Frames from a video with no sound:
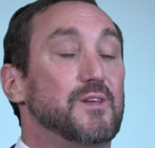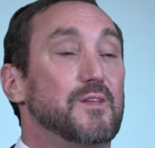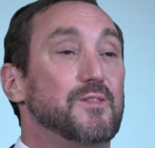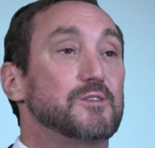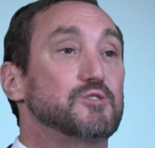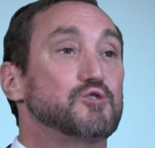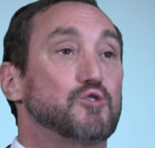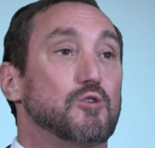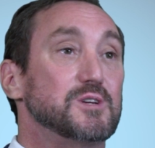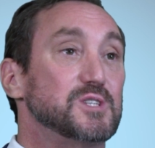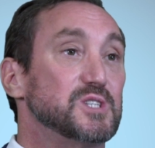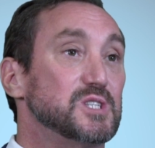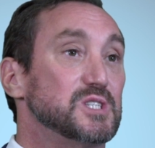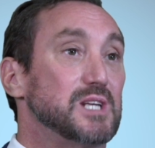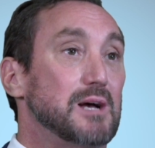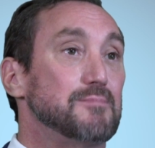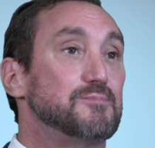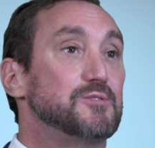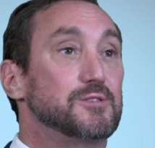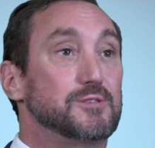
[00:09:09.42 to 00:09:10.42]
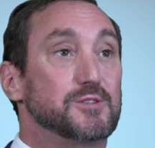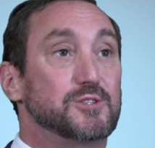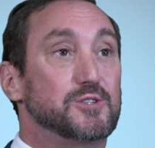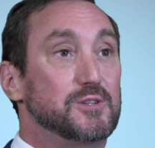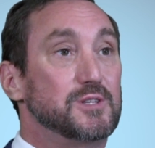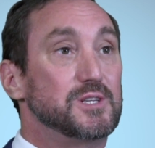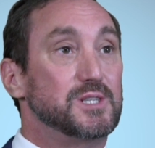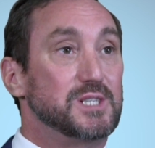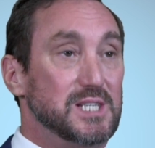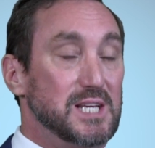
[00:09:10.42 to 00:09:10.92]
that the choice is up
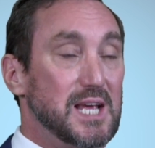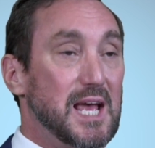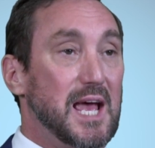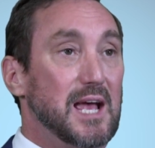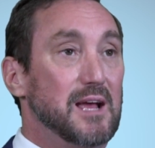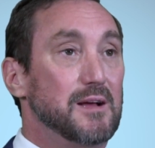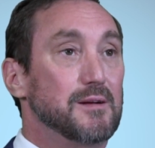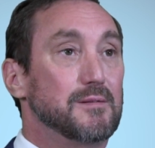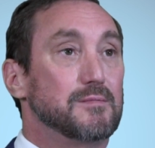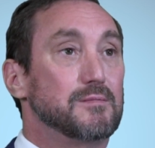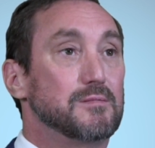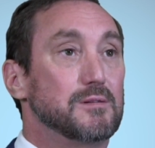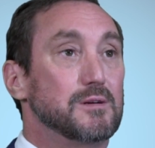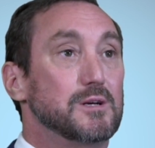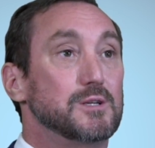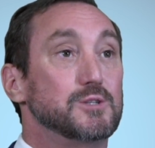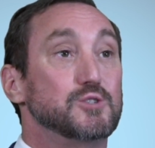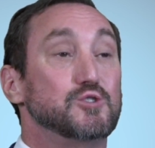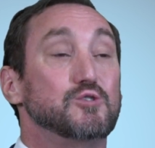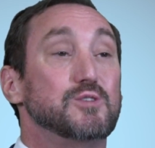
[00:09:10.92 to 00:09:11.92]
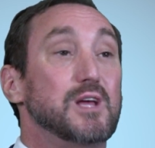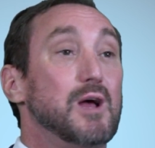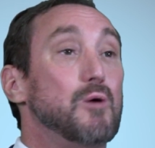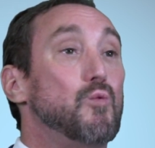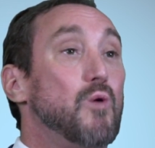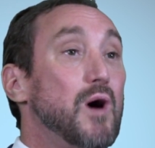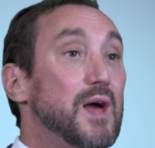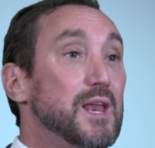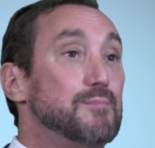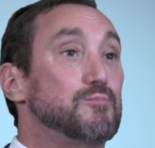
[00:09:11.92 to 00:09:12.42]
to the DA. Do they
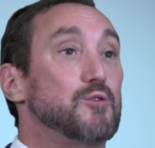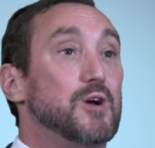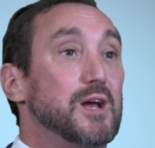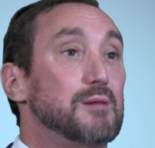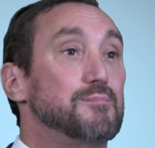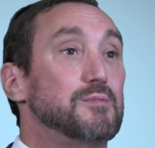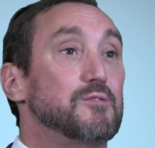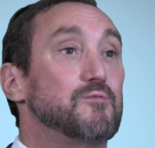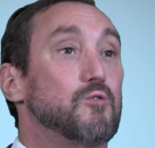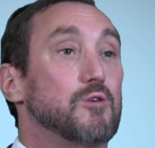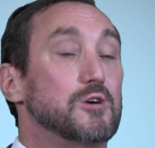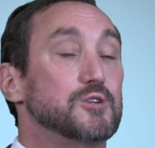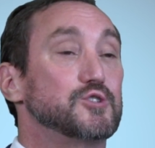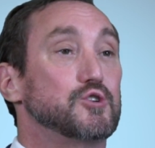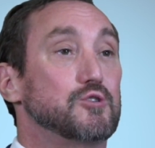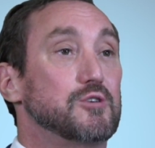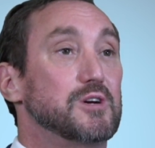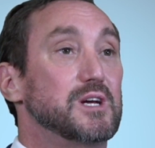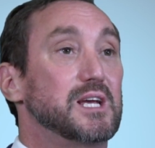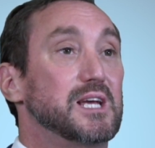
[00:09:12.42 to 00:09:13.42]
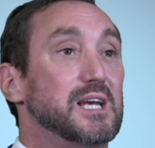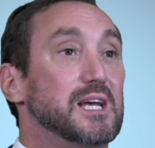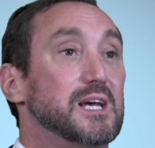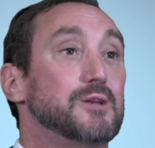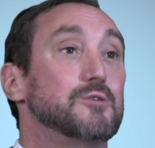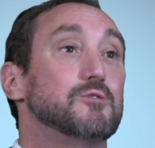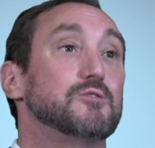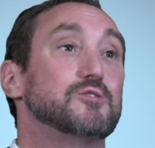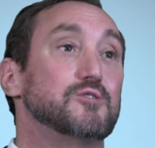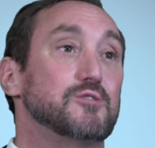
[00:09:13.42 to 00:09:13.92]
want to bring it before a jury
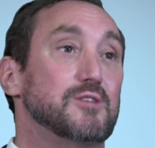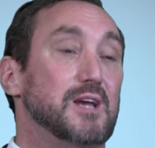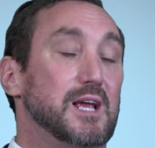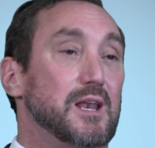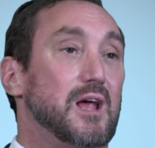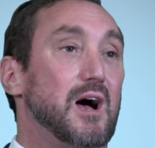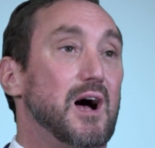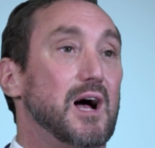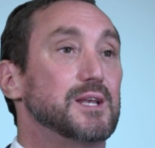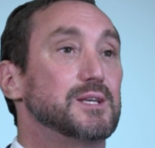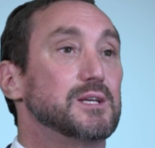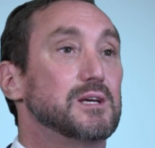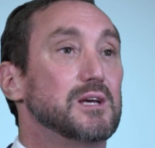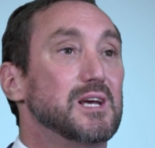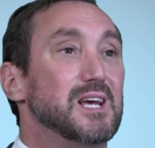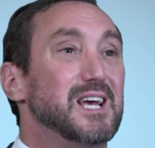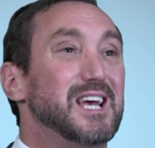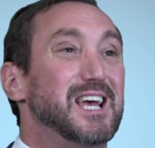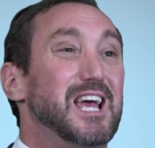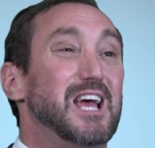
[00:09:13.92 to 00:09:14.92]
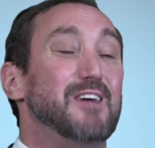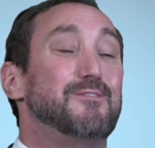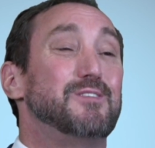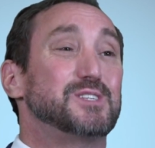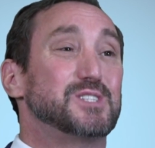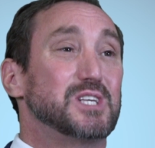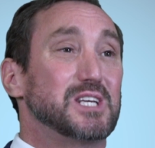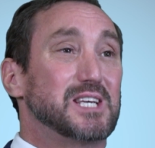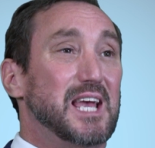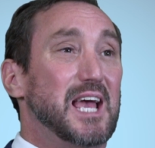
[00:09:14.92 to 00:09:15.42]
again or do they not? If
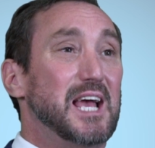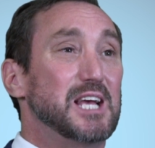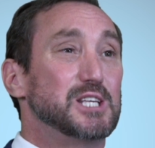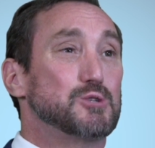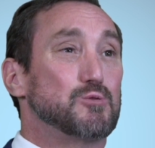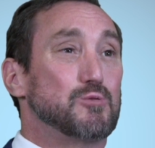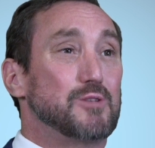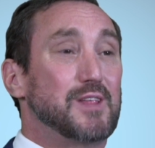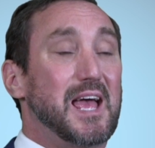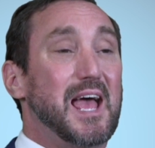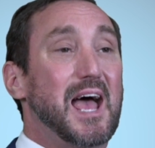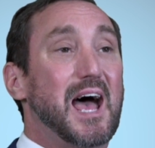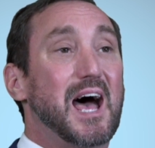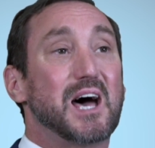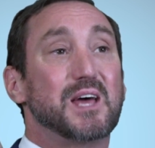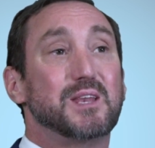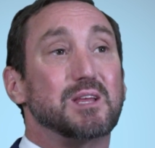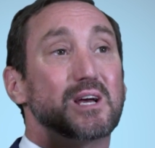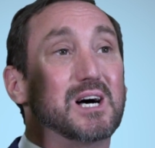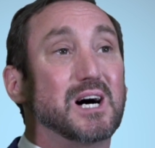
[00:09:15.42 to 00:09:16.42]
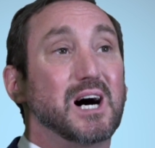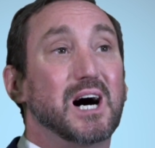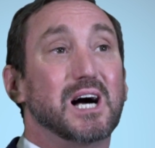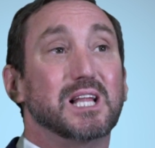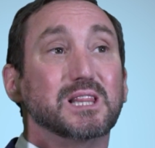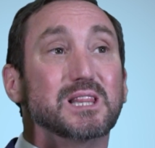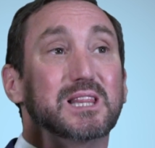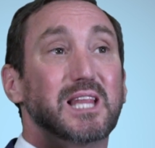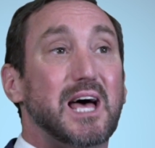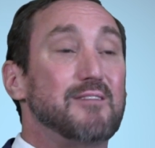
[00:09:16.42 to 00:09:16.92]
it's a case where they had
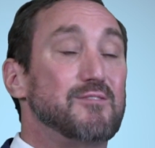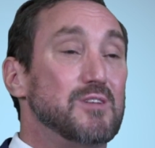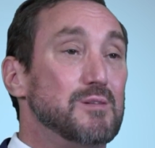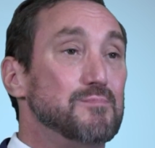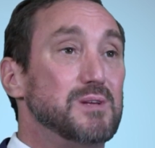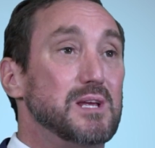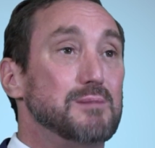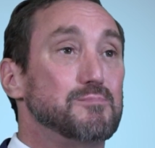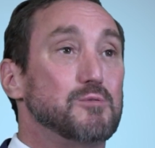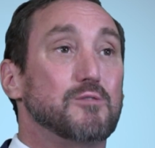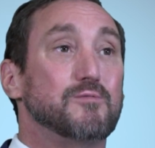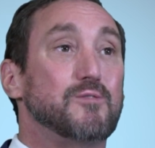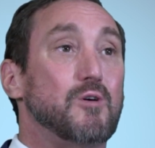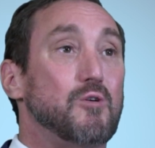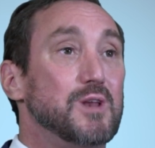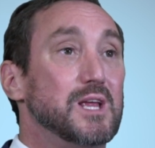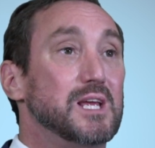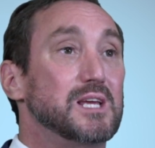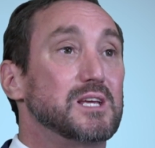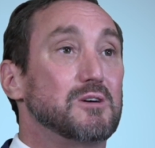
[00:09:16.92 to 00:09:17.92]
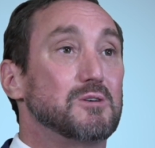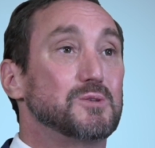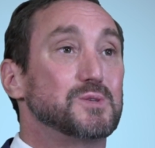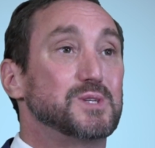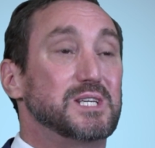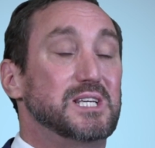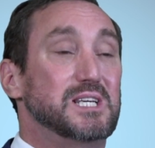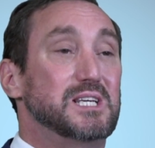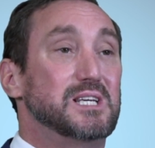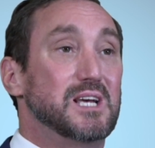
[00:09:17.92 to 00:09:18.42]
11 people voting
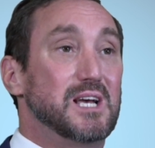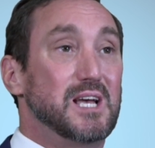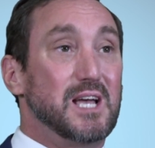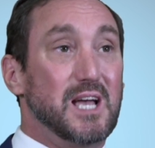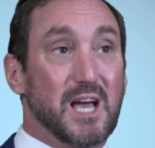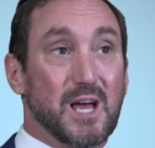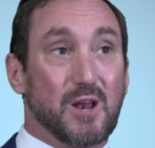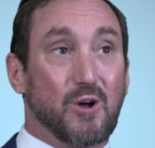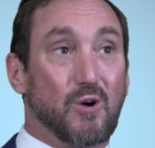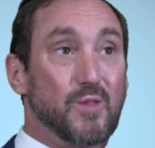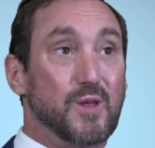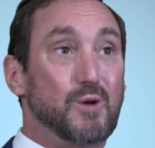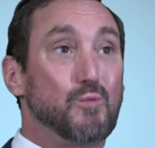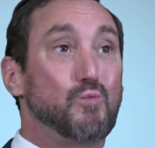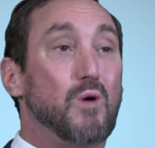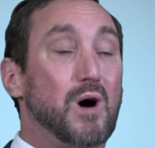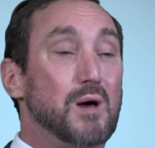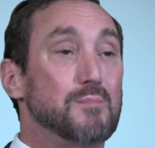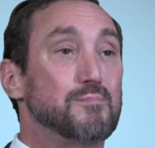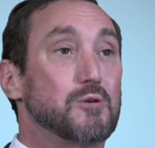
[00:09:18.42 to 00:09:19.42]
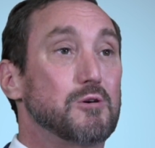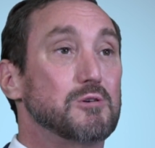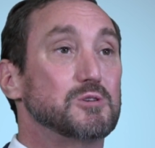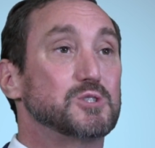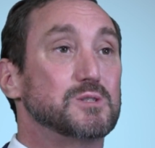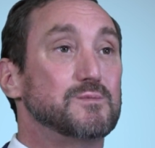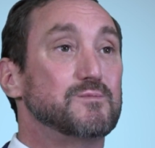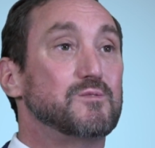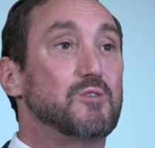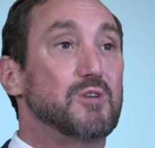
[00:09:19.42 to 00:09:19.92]
guilty and only 1
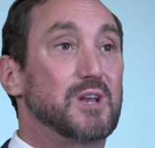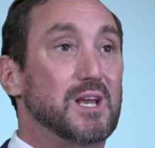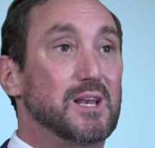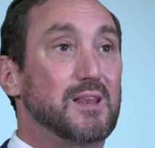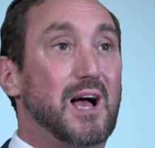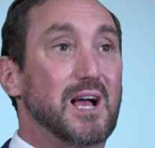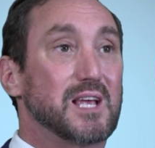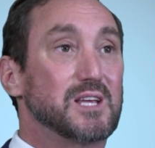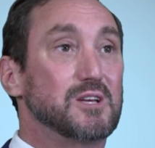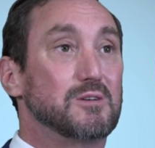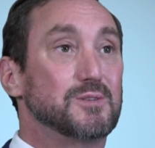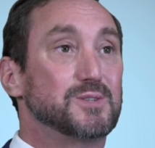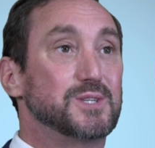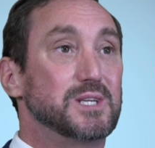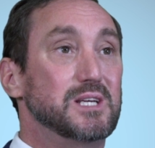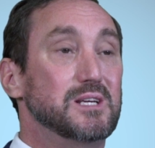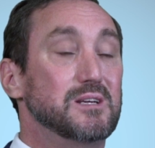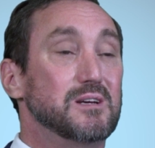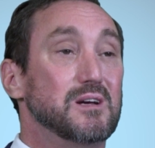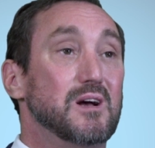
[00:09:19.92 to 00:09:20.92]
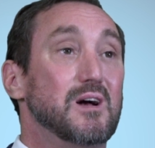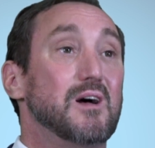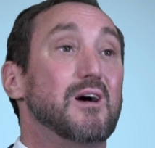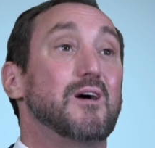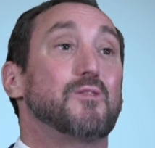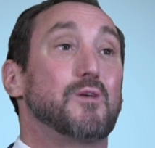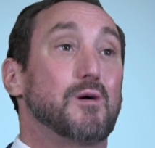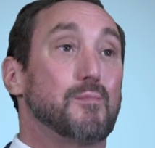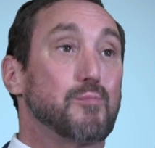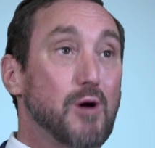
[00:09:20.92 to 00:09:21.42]
person voting not guilty,
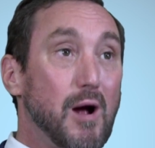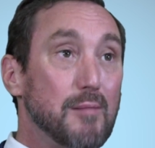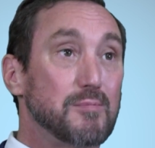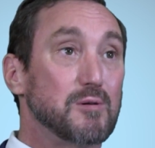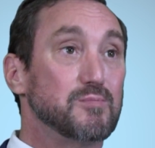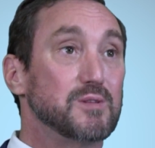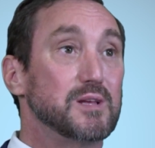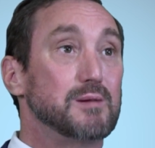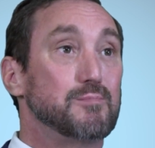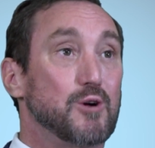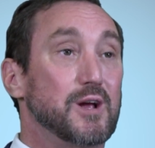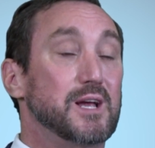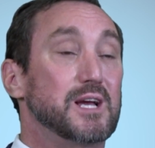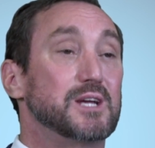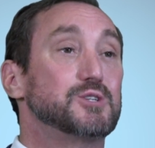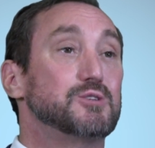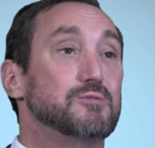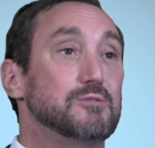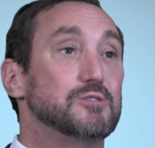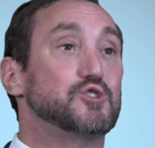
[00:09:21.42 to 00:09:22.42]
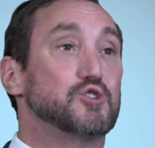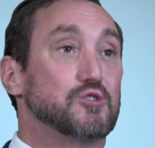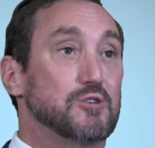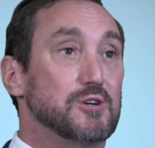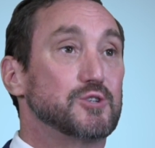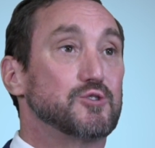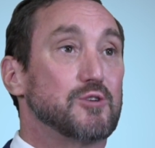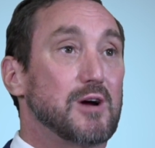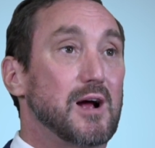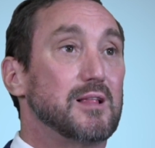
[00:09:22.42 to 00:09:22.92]
they'll probably bring it to a
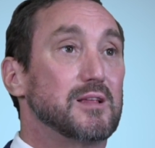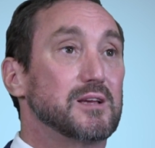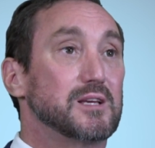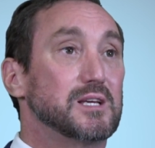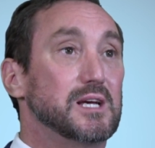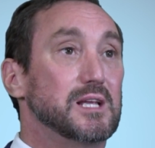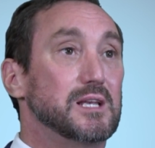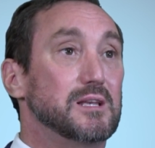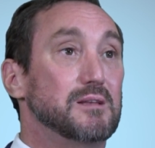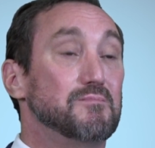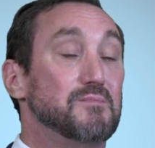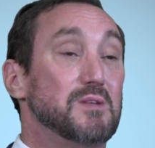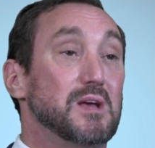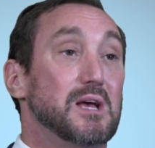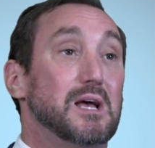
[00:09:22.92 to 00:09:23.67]
jury trial again.